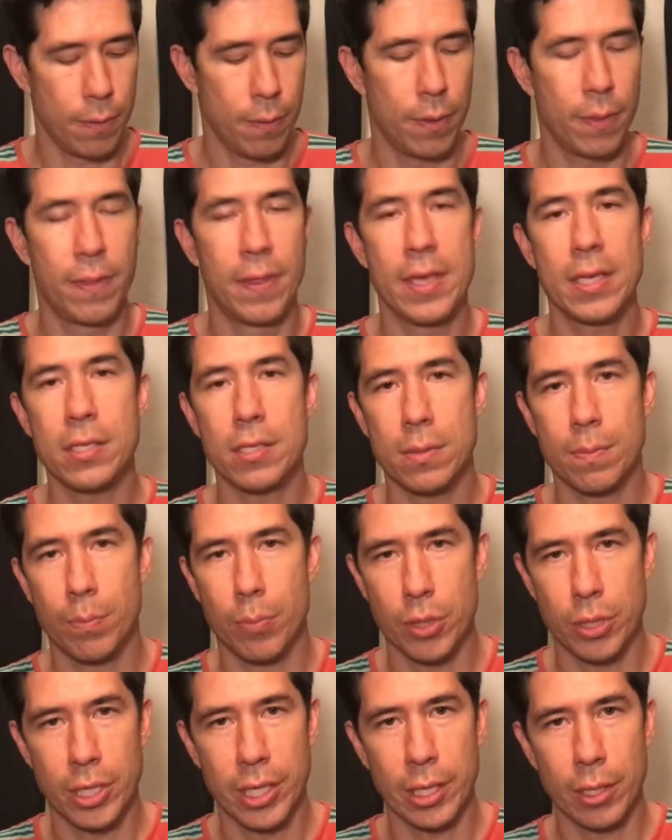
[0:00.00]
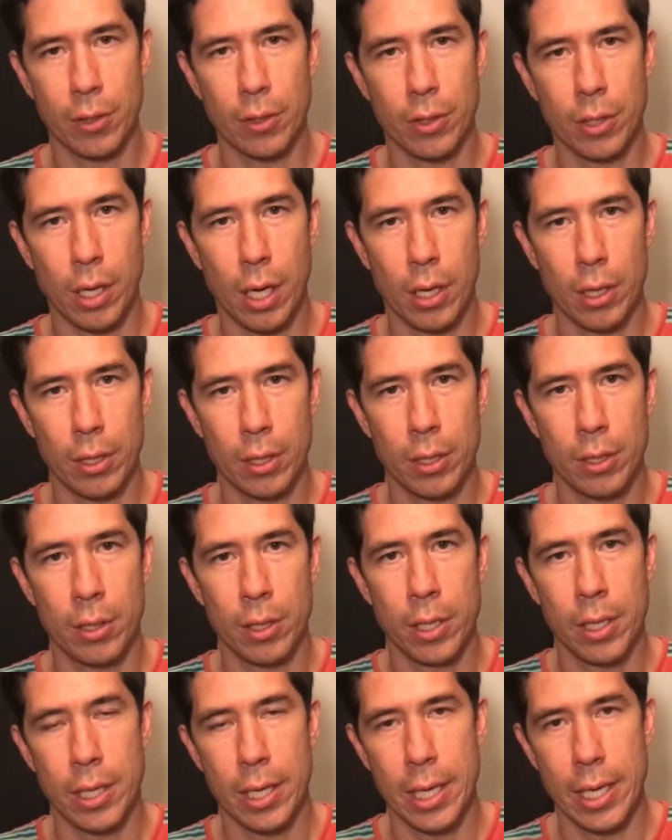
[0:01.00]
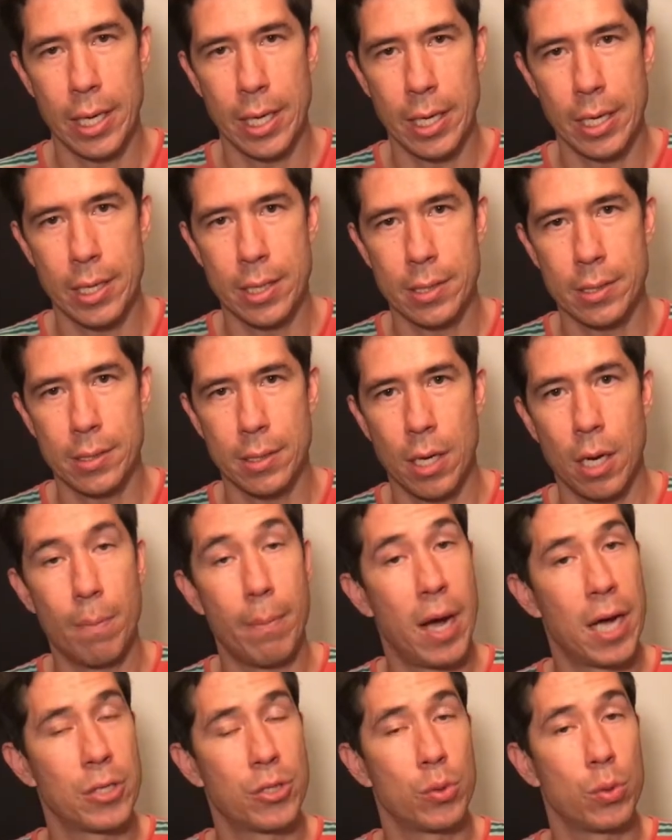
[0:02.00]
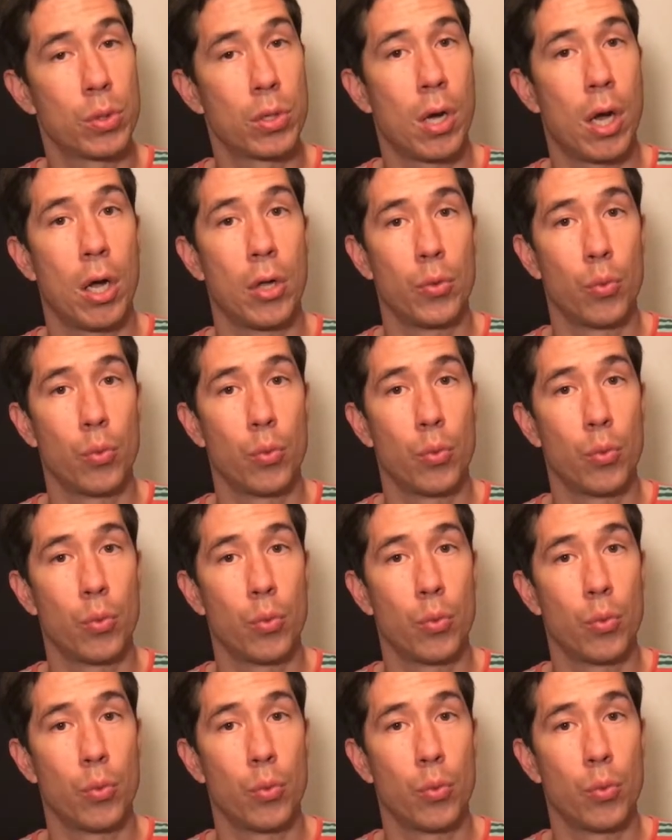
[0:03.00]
This particular color is a module called